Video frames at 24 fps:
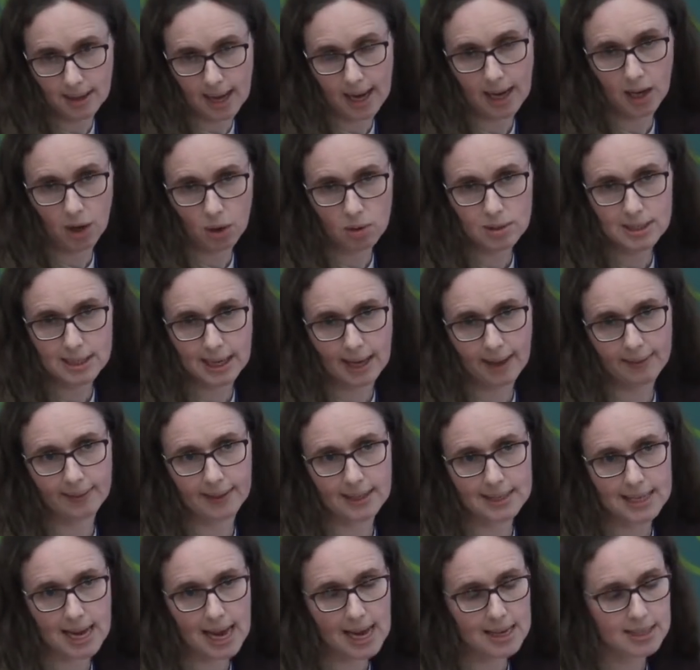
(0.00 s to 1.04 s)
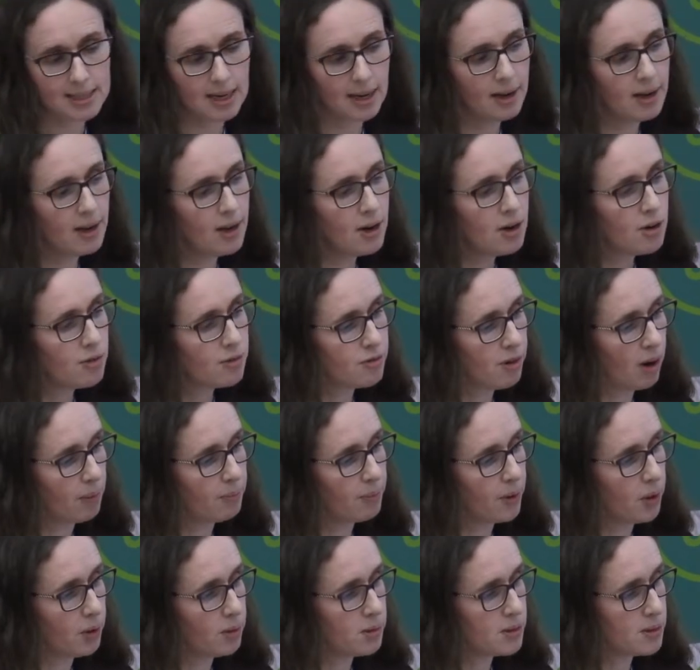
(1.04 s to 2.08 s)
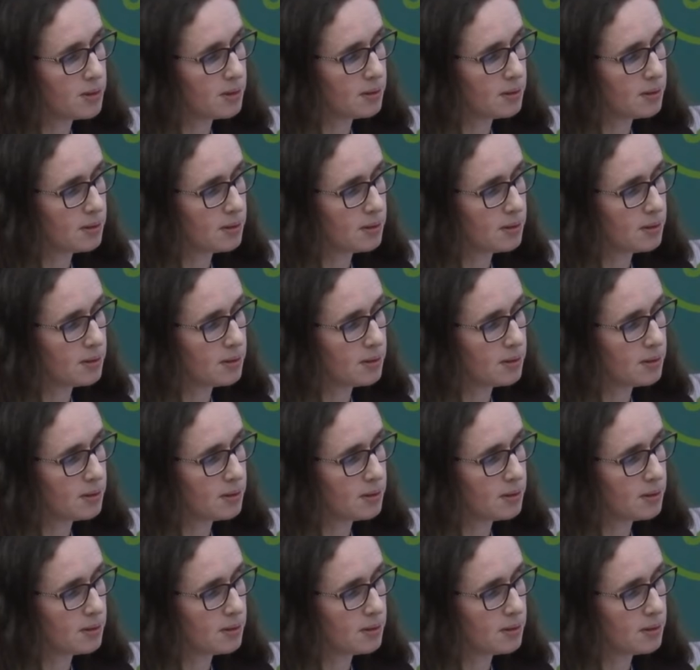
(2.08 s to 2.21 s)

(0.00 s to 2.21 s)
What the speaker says: closely at the data from the